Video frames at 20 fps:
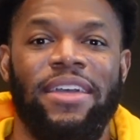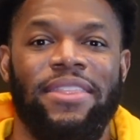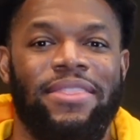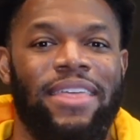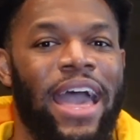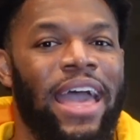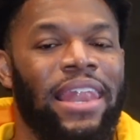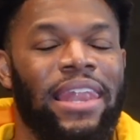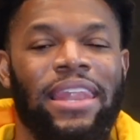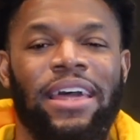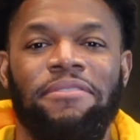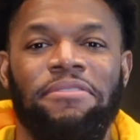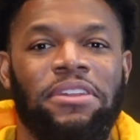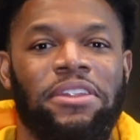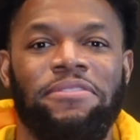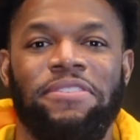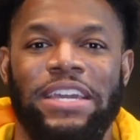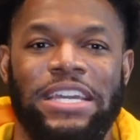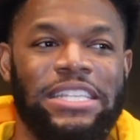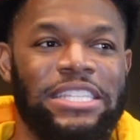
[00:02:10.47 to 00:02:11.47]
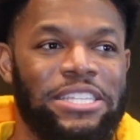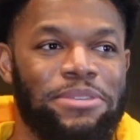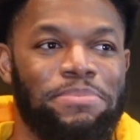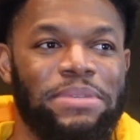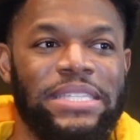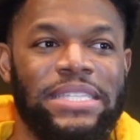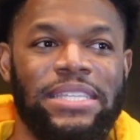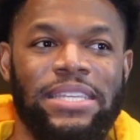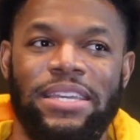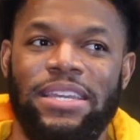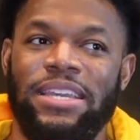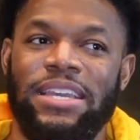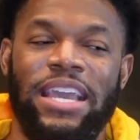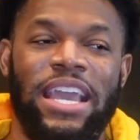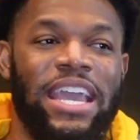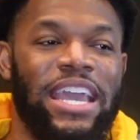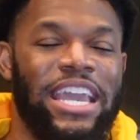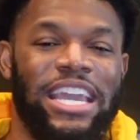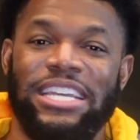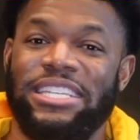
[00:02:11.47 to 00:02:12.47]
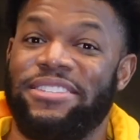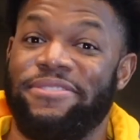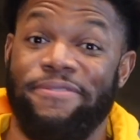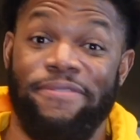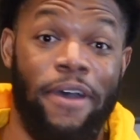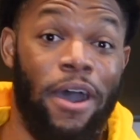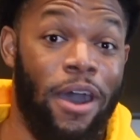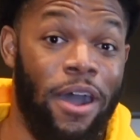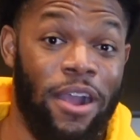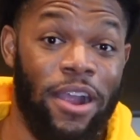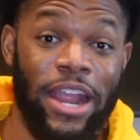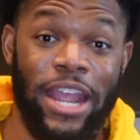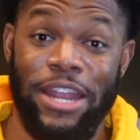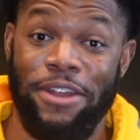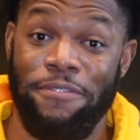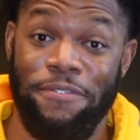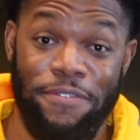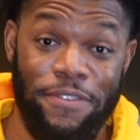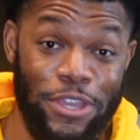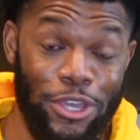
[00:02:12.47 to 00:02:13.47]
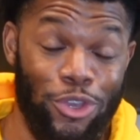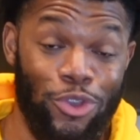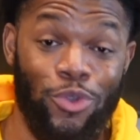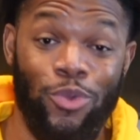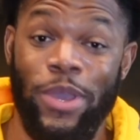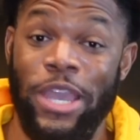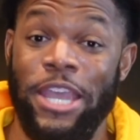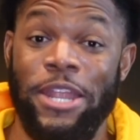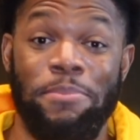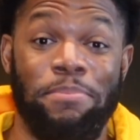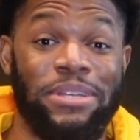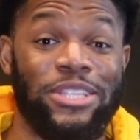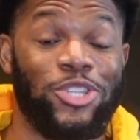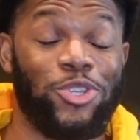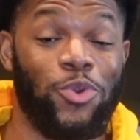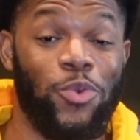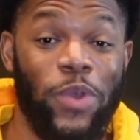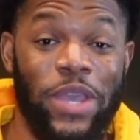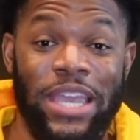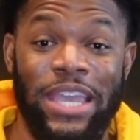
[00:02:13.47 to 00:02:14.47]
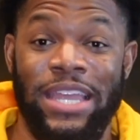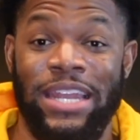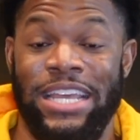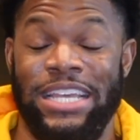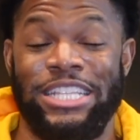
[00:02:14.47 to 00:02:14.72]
that level of intimacy is far and few in between.